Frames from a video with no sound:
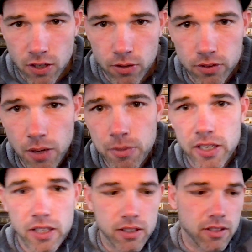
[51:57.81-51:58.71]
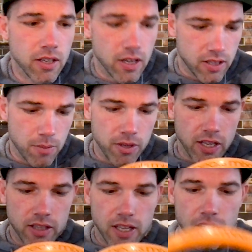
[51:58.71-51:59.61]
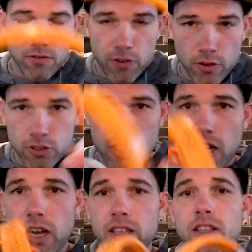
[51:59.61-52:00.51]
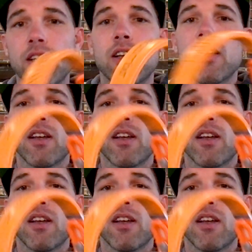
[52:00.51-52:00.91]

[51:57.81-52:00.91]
So let me get the headphones on,